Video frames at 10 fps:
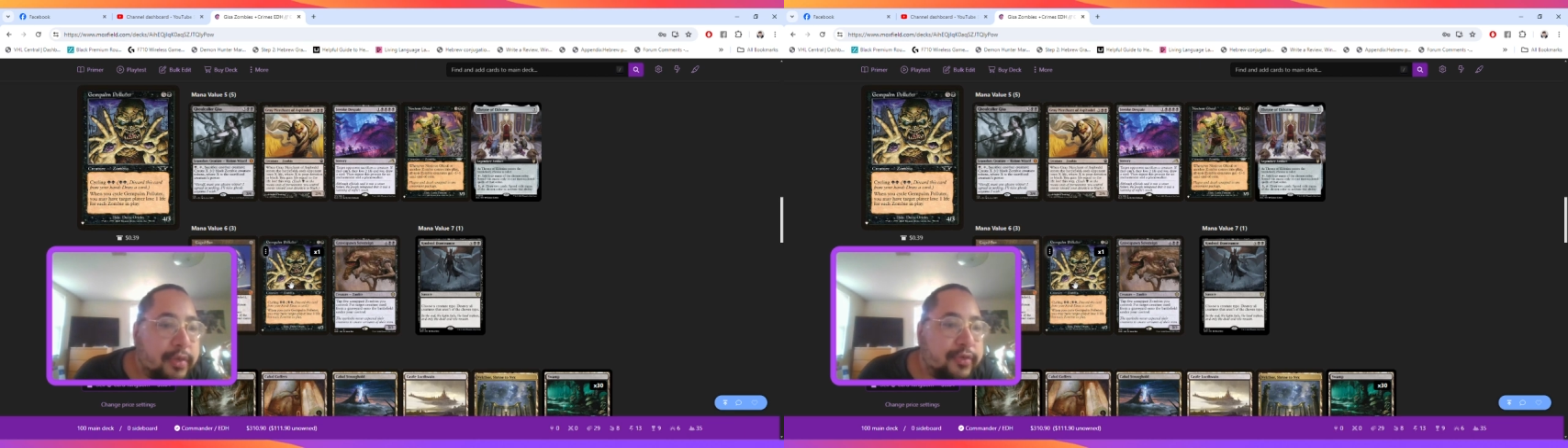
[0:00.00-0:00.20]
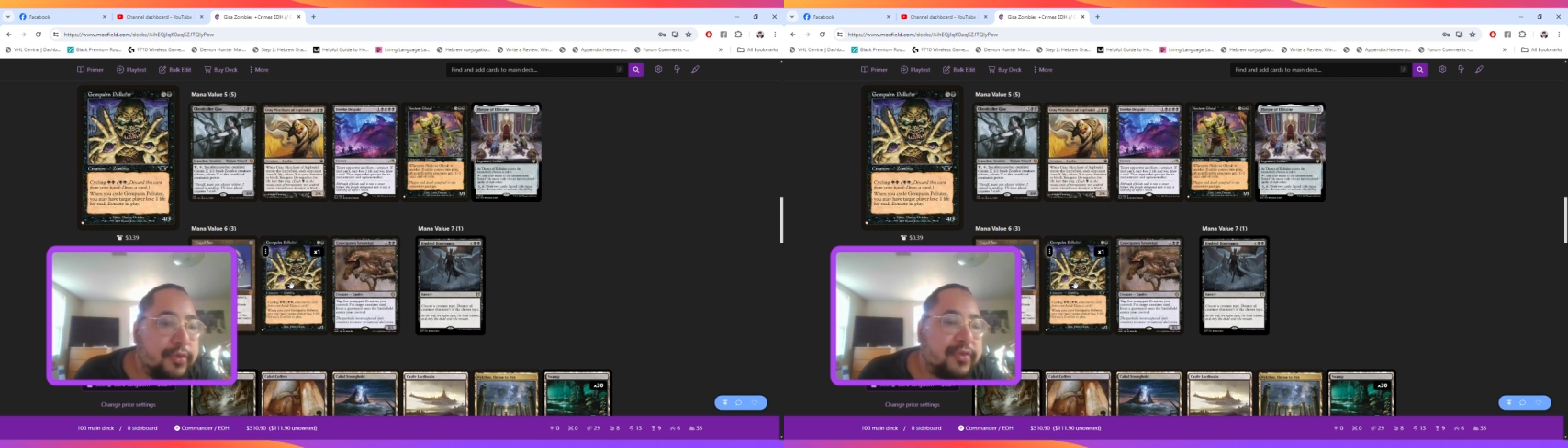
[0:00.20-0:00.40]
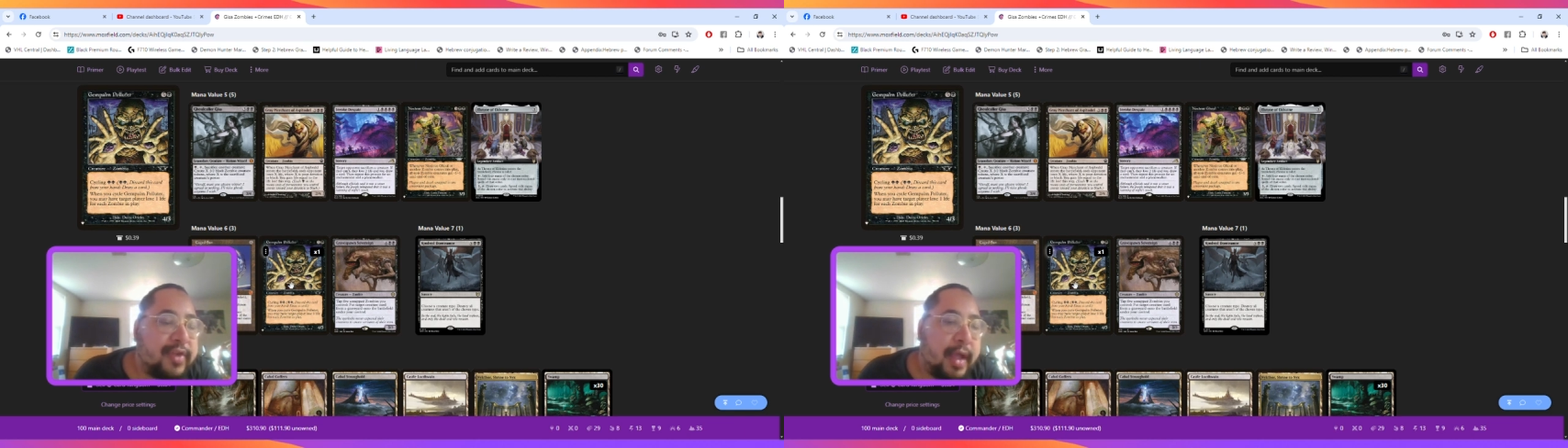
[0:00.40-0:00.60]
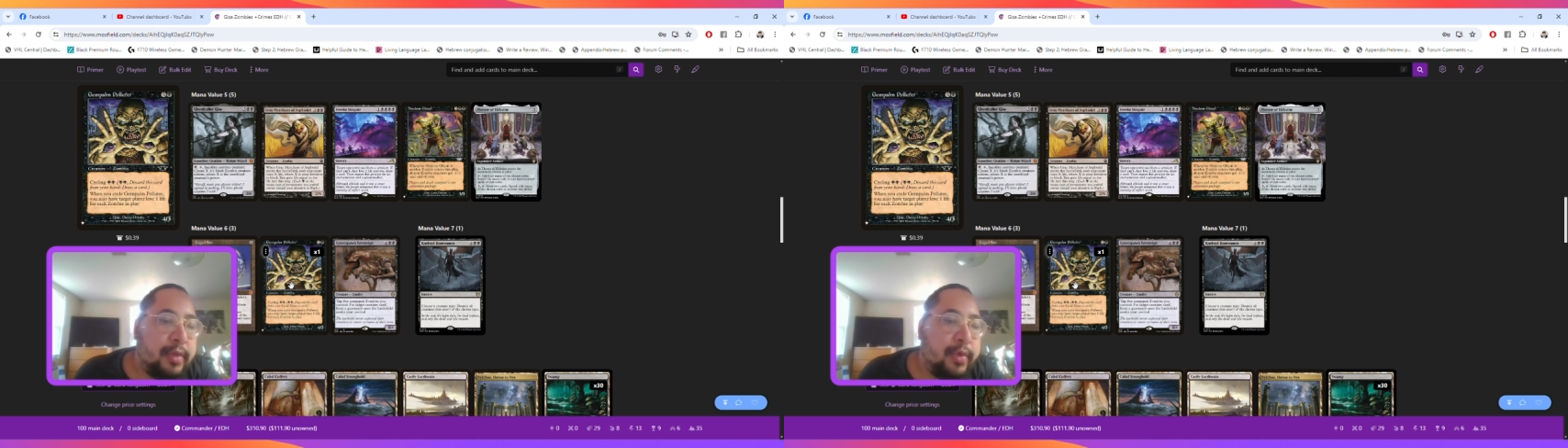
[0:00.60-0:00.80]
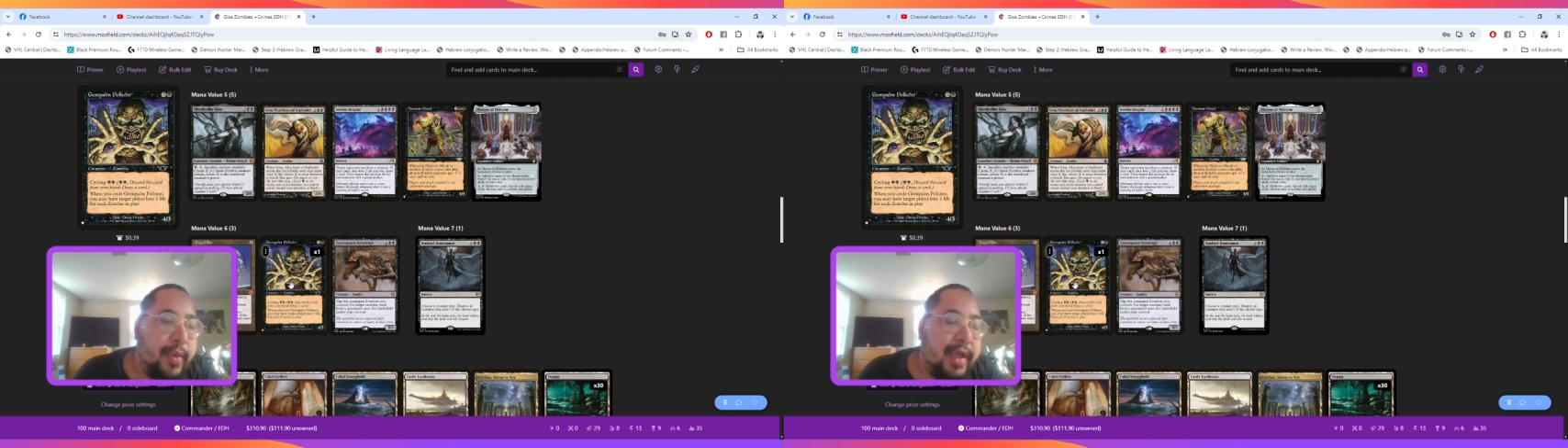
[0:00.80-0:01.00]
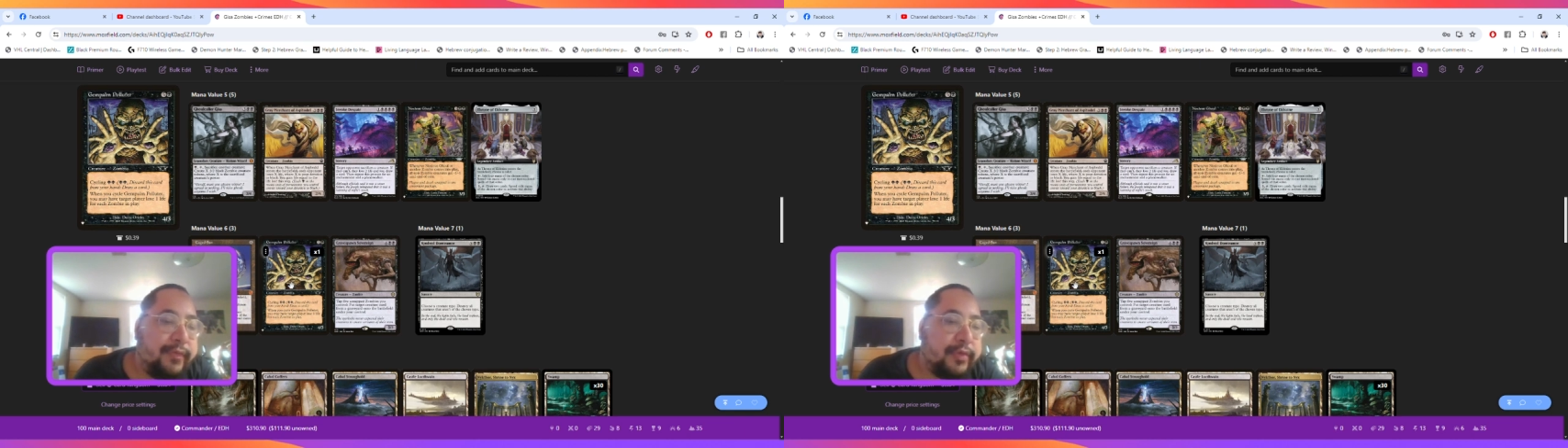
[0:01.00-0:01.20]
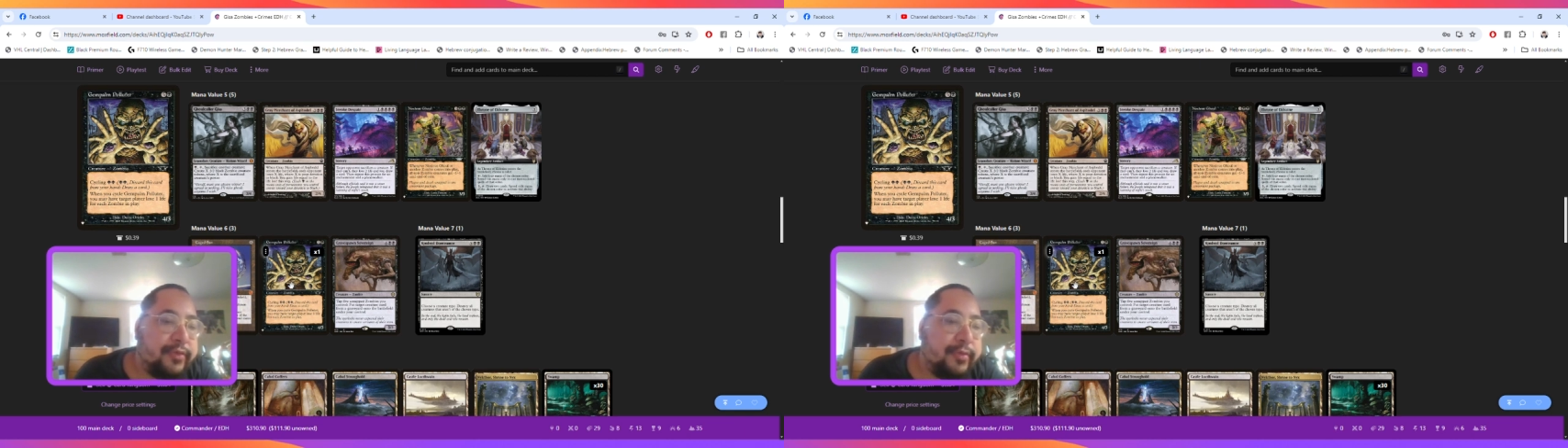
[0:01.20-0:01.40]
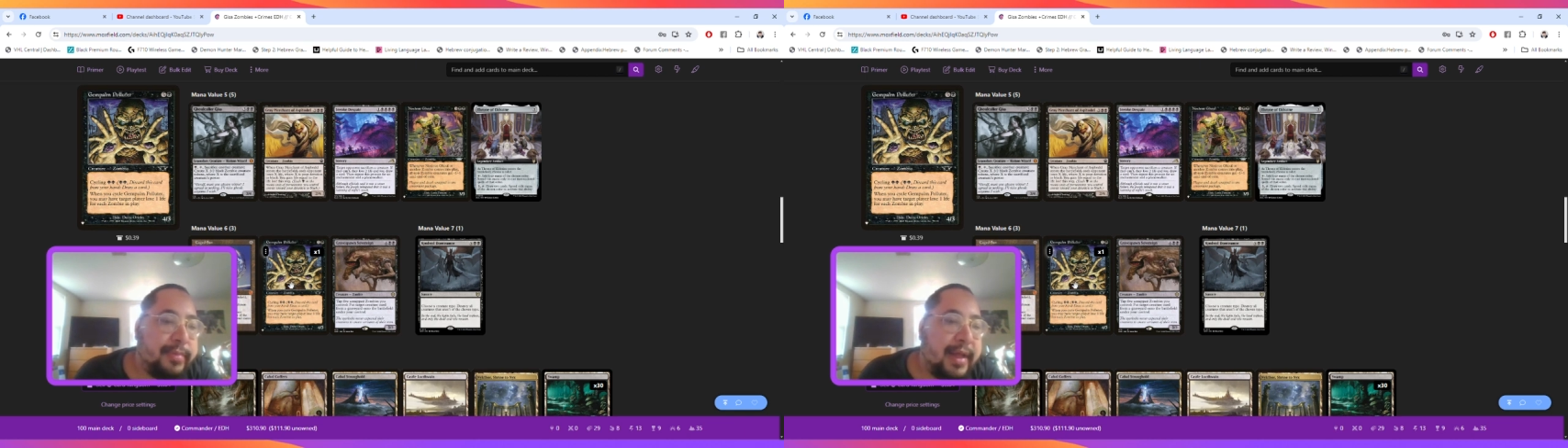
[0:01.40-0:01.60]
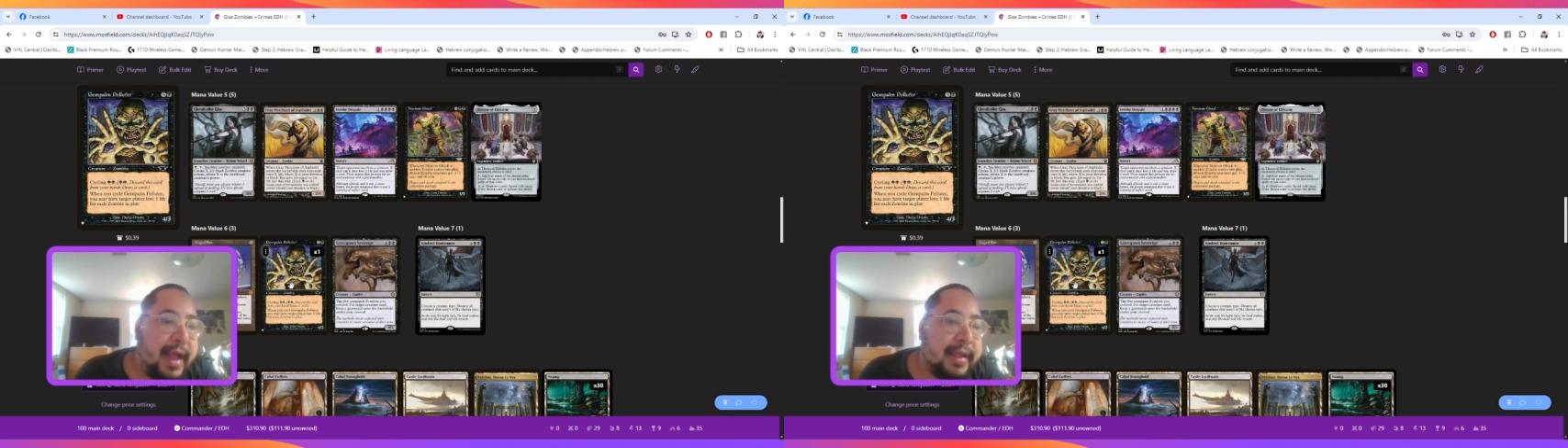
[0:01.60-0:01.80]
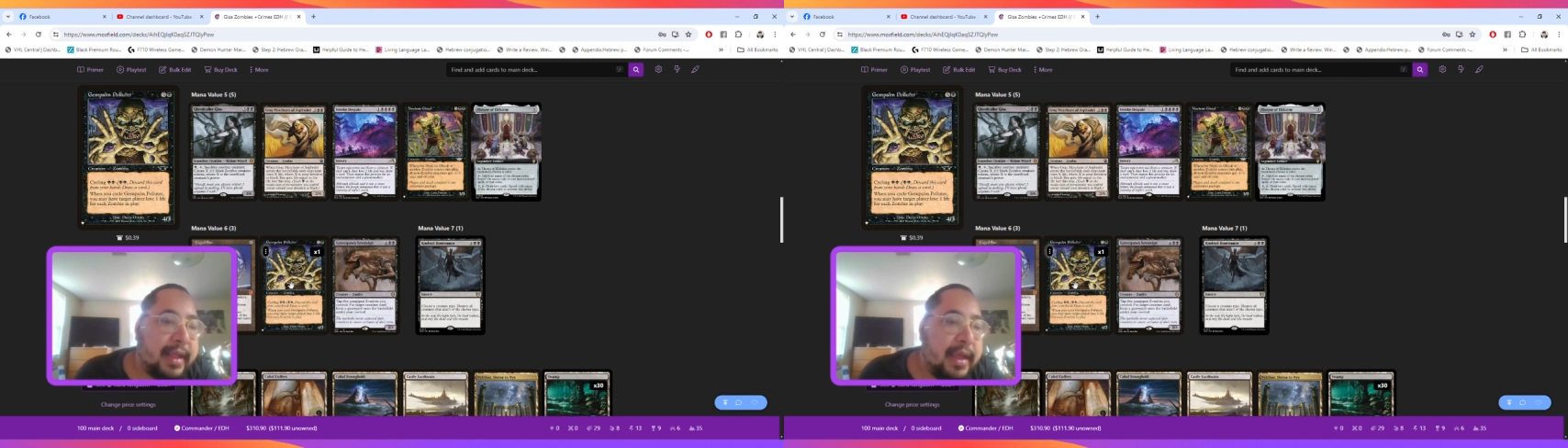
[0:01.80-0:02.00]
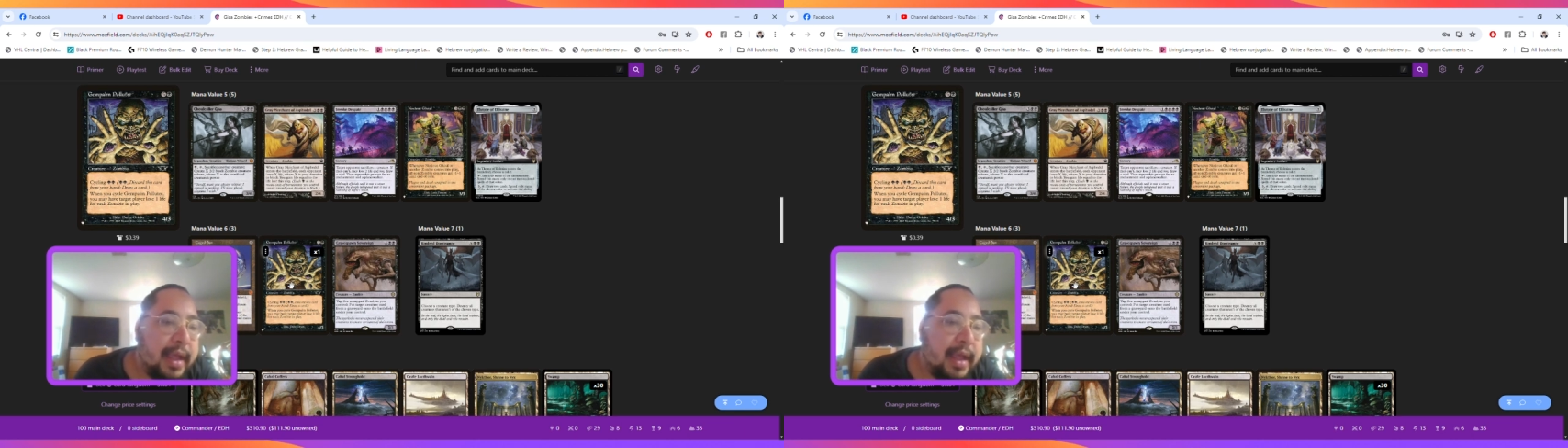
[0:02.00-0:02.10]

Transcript: to cycle away for 2 black.